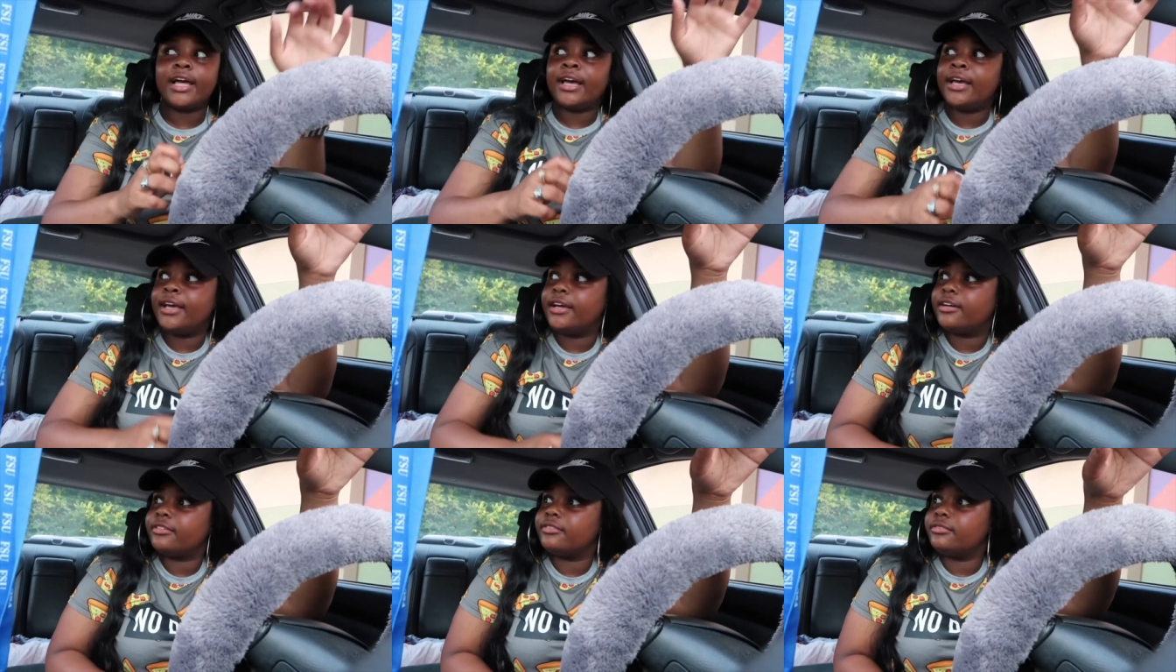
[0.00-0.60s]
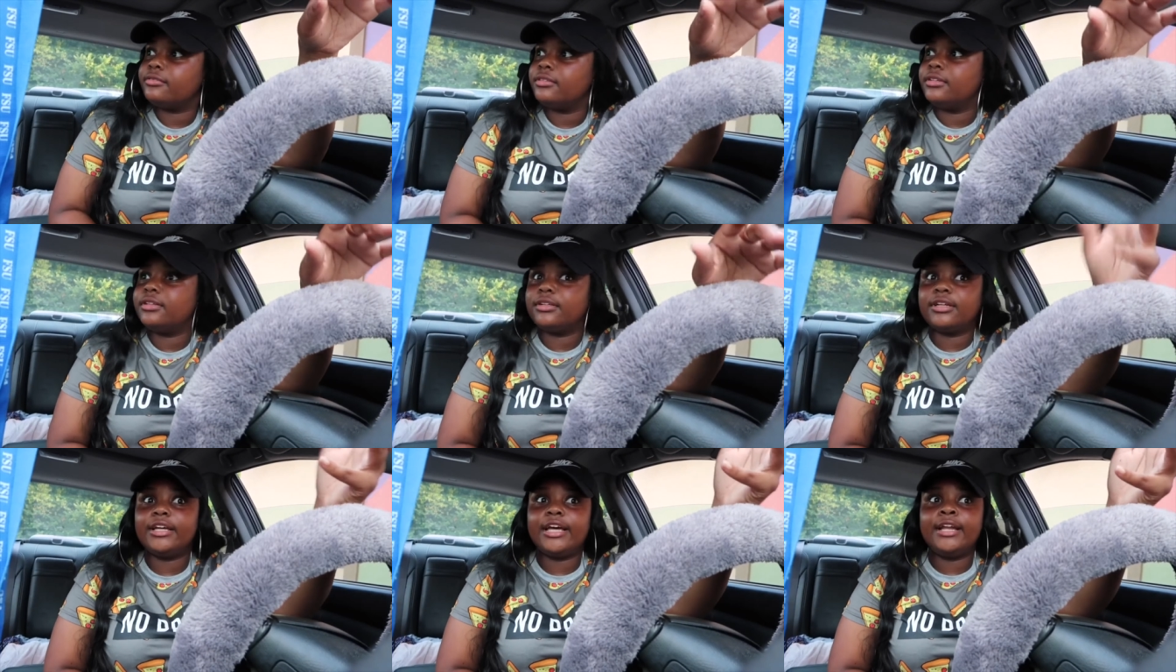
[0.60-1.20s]
Like,
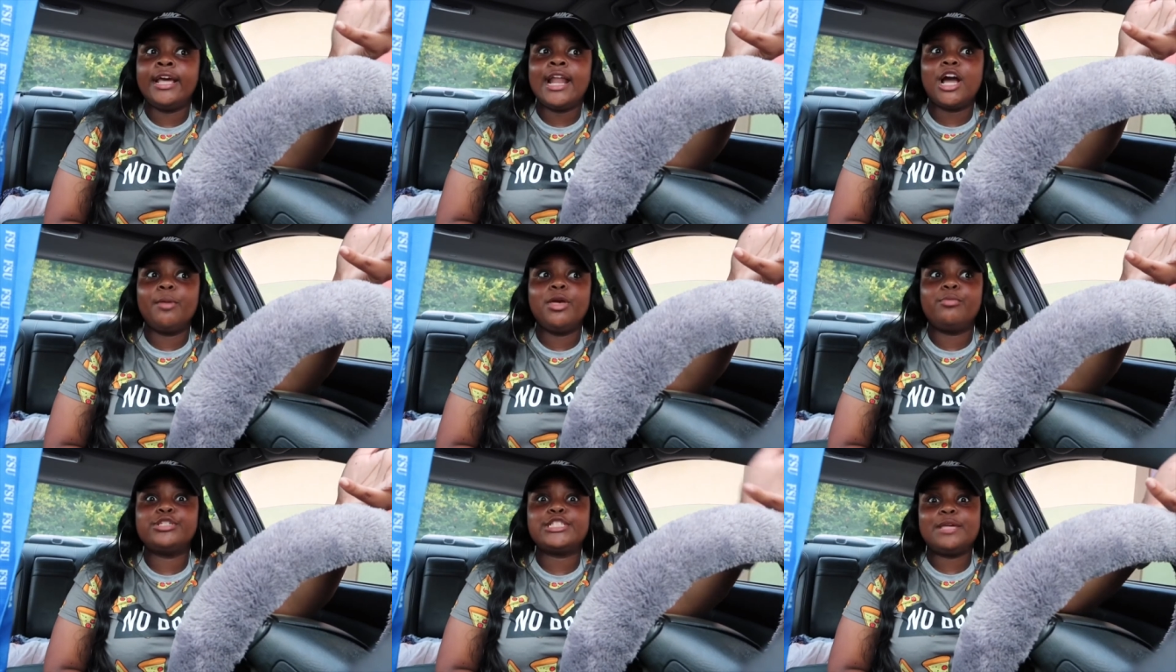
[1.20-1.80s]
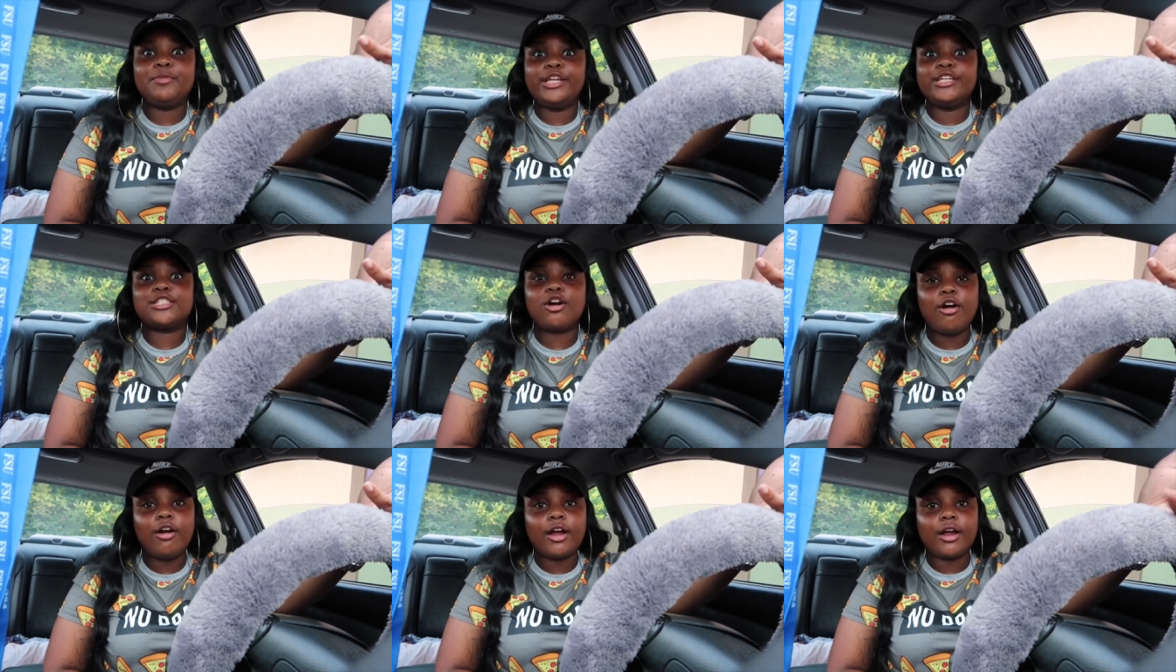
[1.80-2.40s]
and they're not gonna be able to see me in
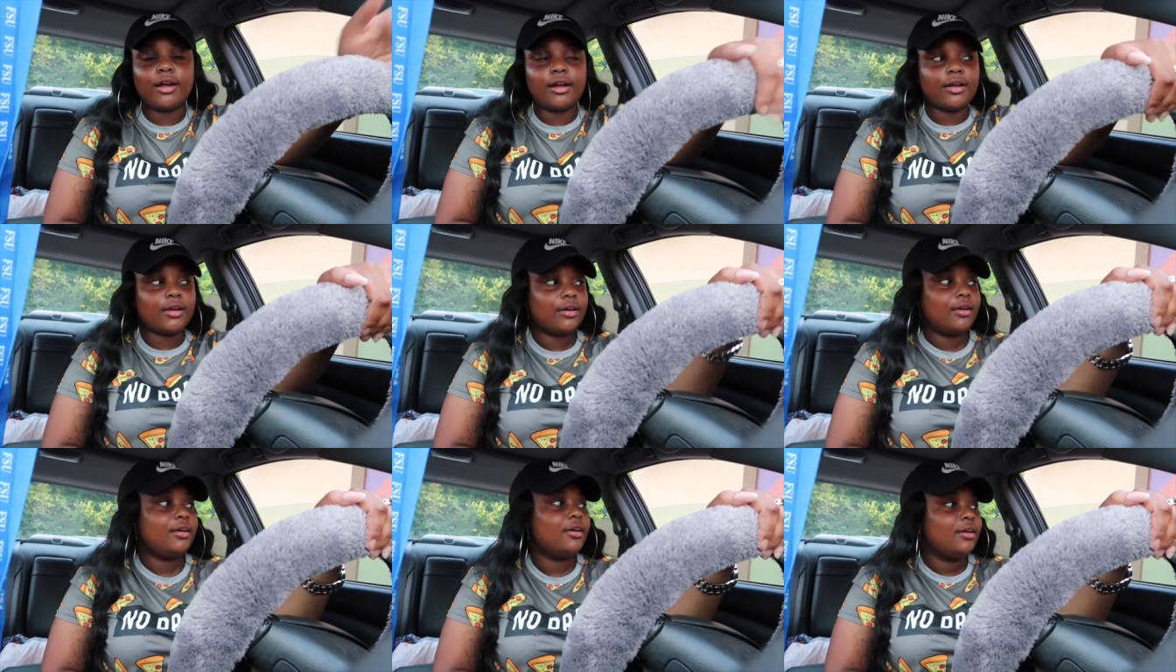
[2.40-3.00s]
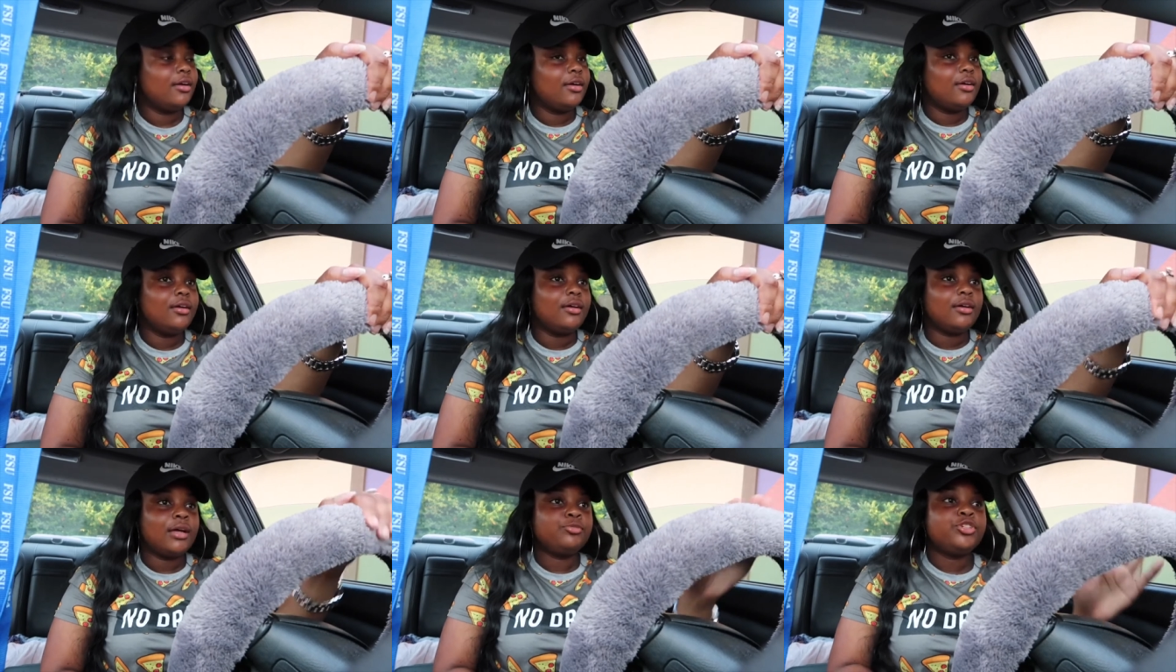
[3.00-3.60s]
this car.
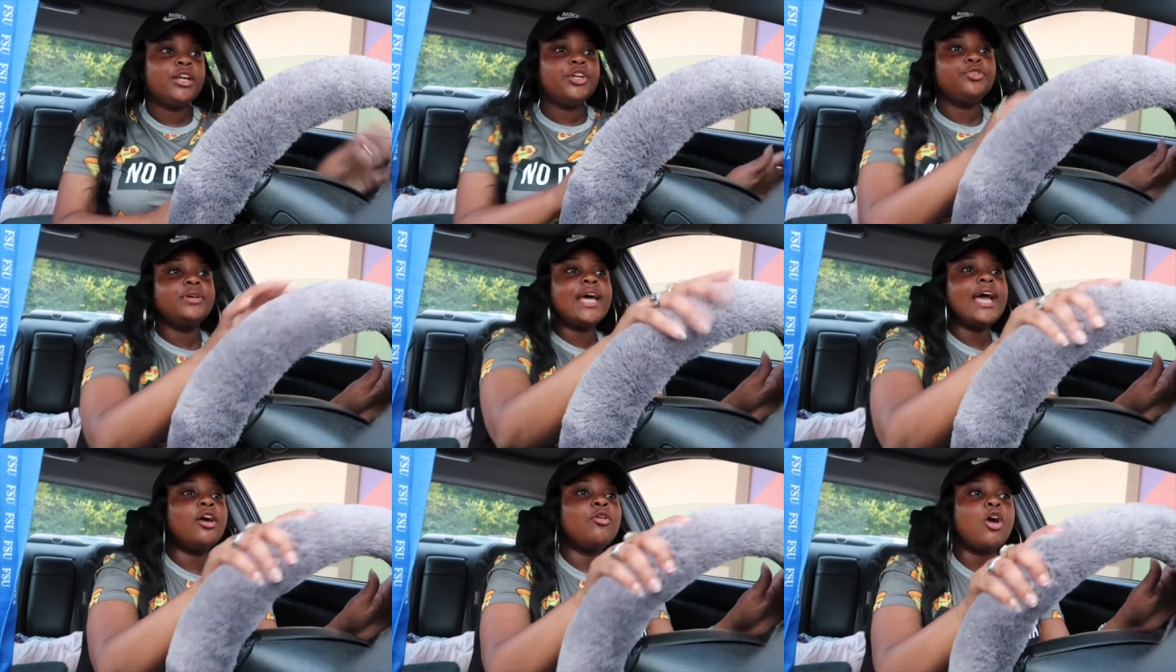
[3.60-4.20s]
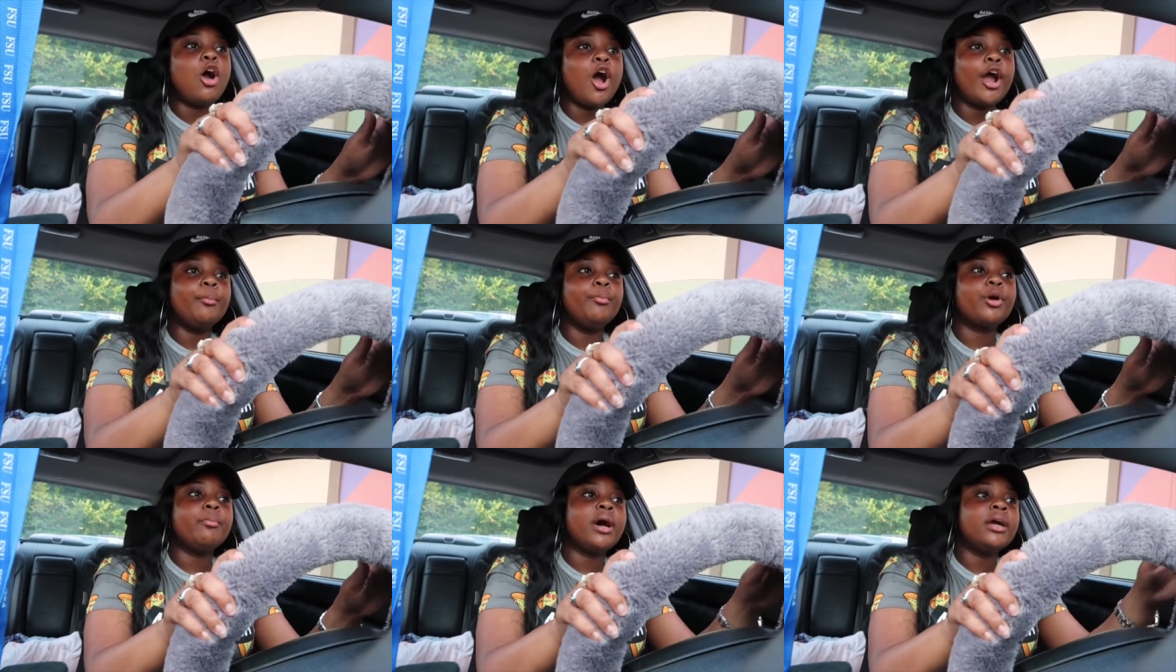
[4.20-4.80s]
I'm trying to do a daggone car
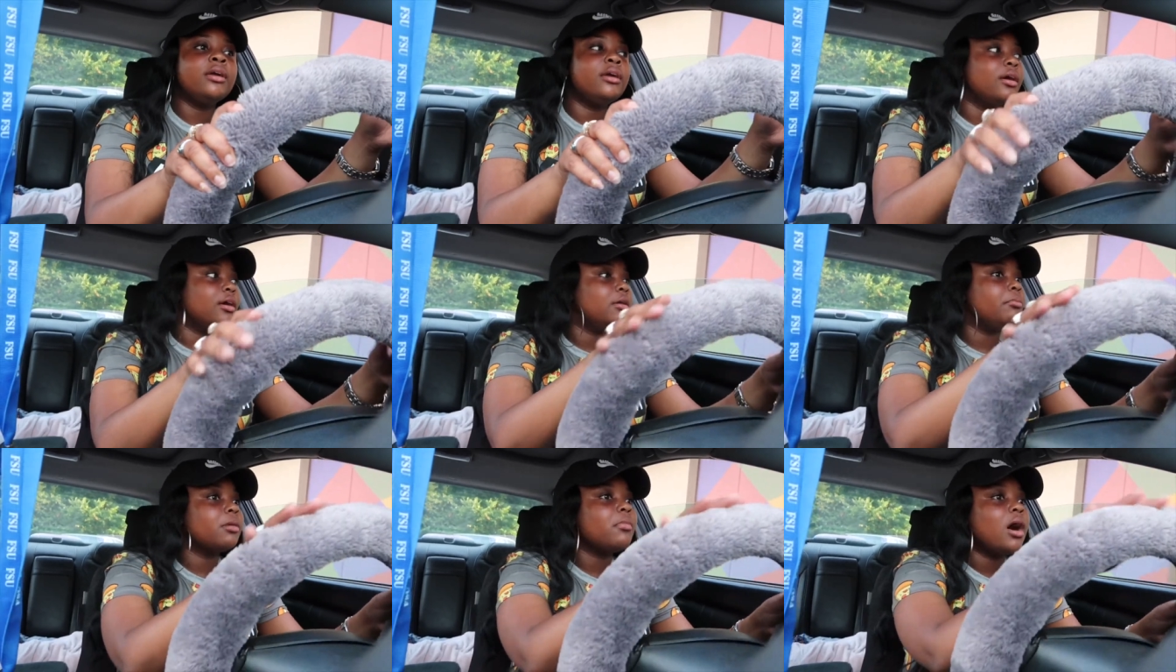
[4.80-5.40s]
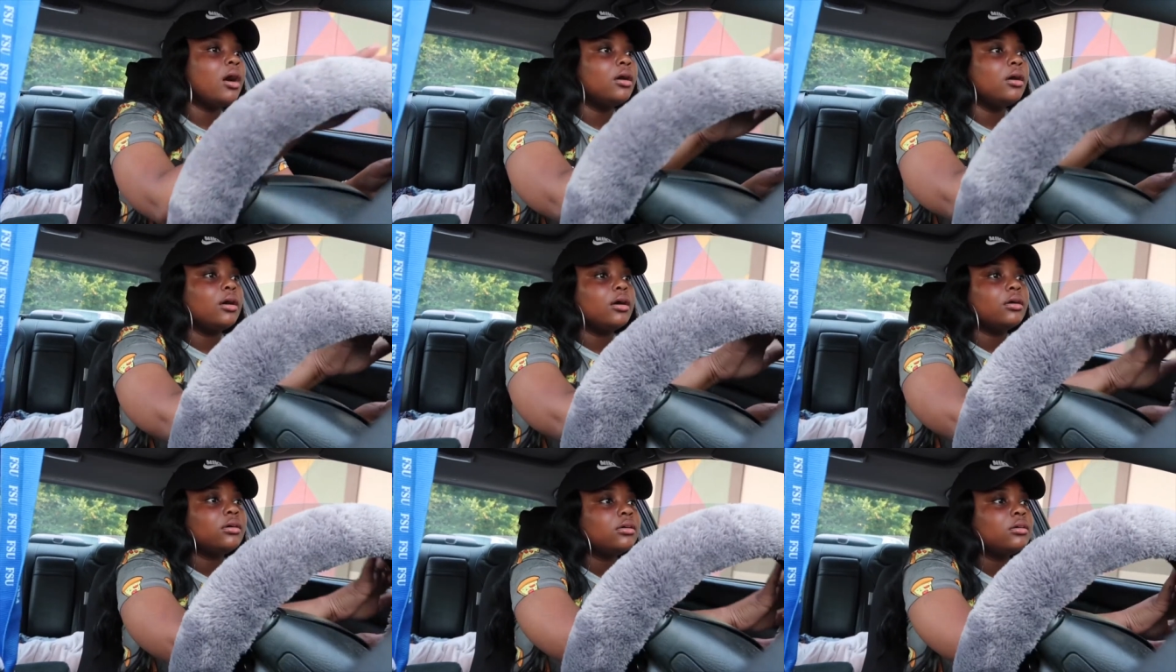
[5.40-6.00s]
mukbang,
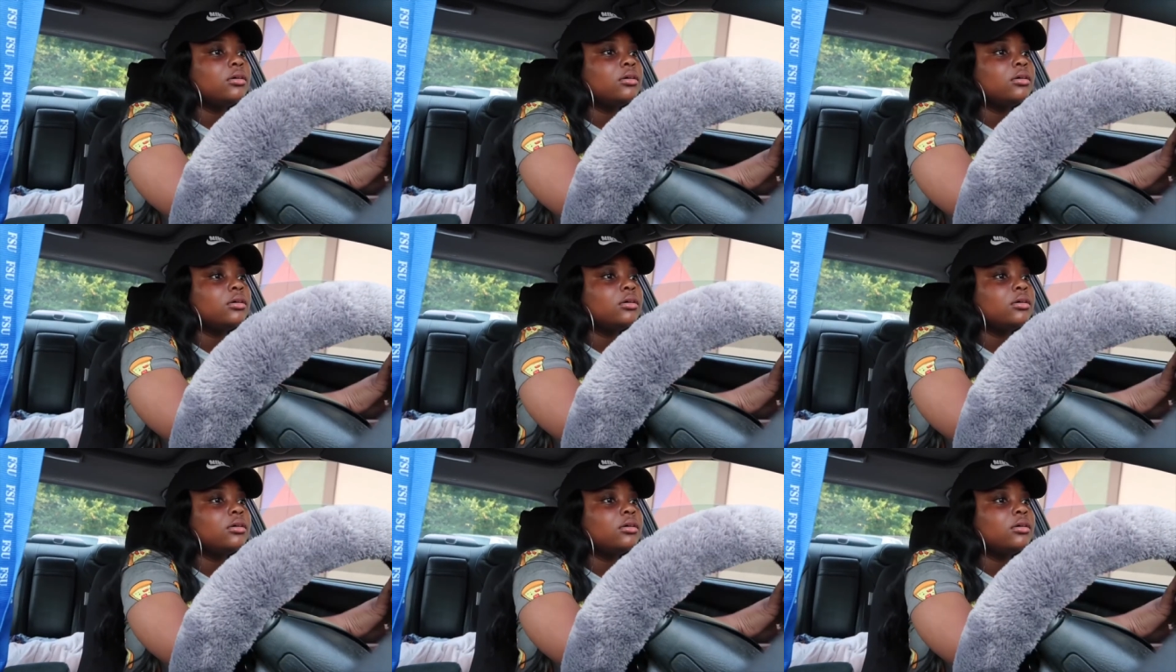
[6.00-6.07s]
mukbang.